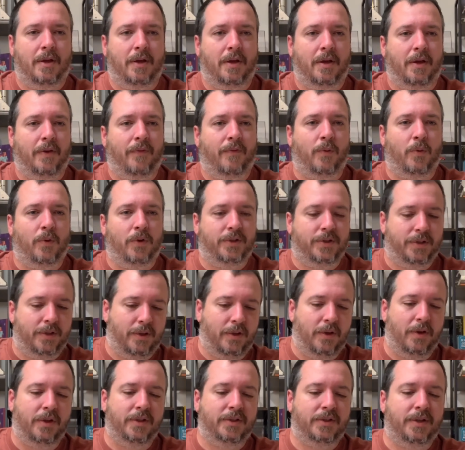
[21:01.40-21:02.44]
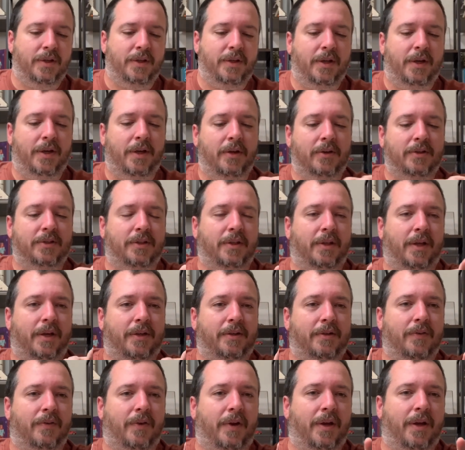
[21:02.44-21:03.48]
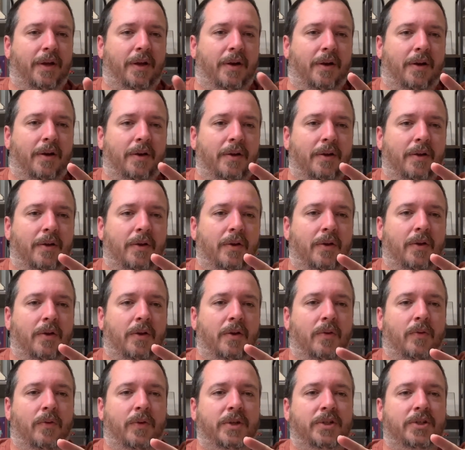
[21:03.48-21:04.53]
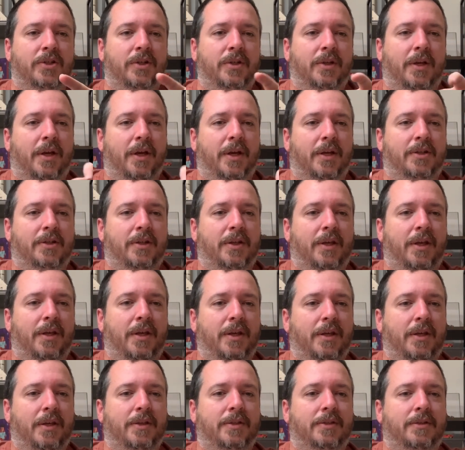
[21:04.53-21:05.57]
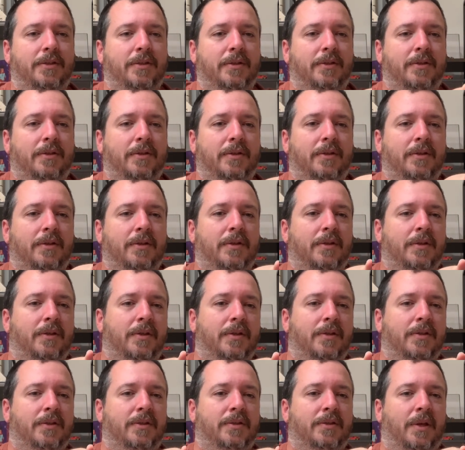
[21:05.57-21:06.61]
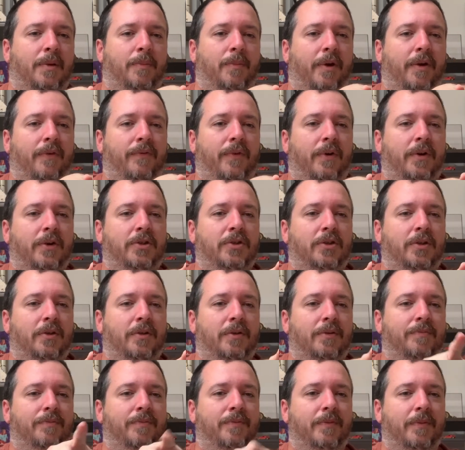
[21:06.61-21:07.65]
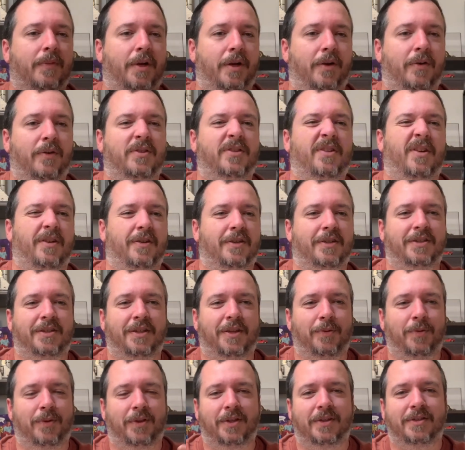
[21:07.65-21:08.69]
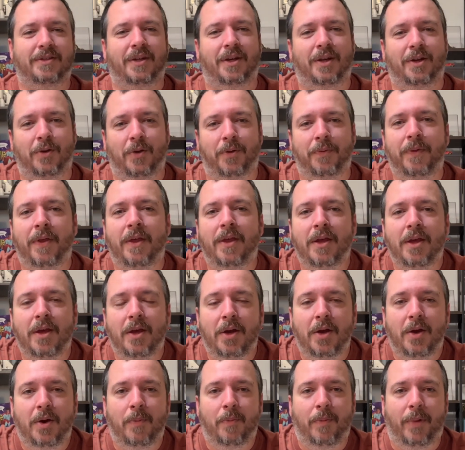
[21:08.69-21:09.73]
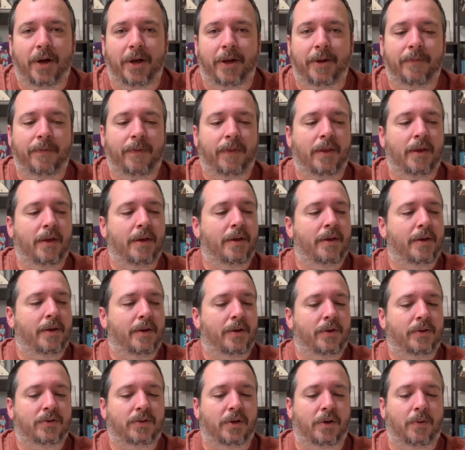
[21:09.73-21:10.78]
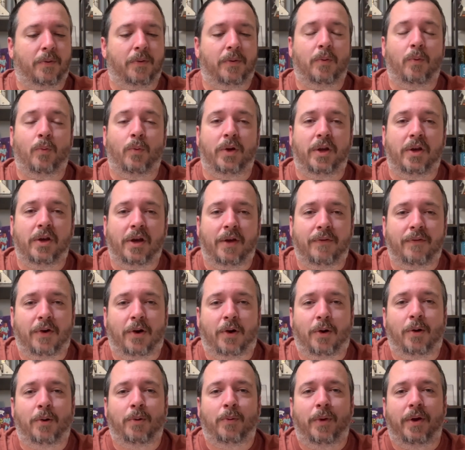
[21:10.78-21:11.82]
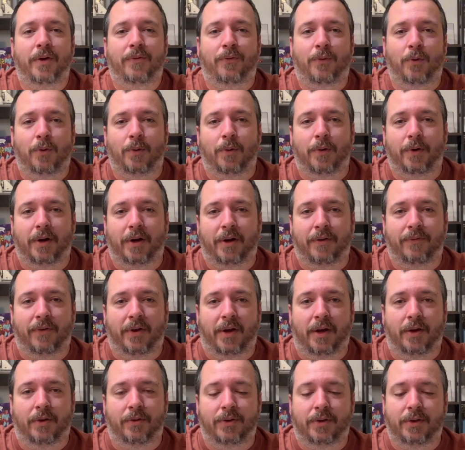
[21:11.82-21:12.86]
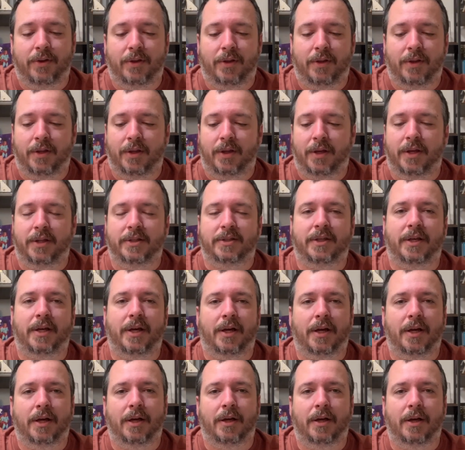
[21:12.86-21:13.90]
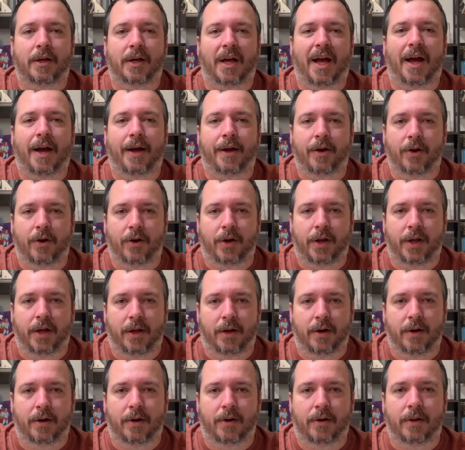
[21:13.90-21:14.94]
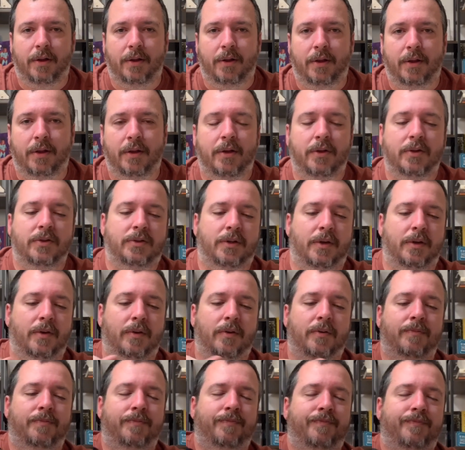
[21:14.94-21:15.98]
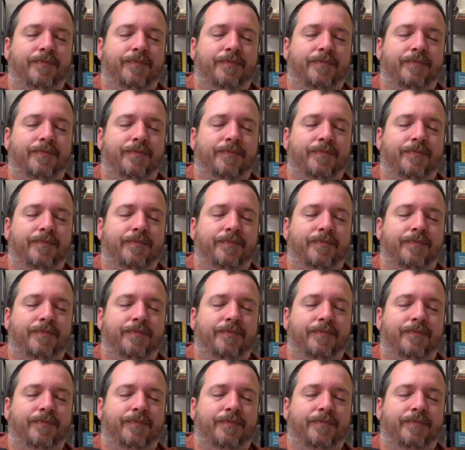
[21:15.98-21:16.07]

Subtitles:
of course, you can see the gear selector right here, which actually is semi-functional. I know it's hard to see with this angle. But so when you have it all the way forward, I found it's like a higher gear. So,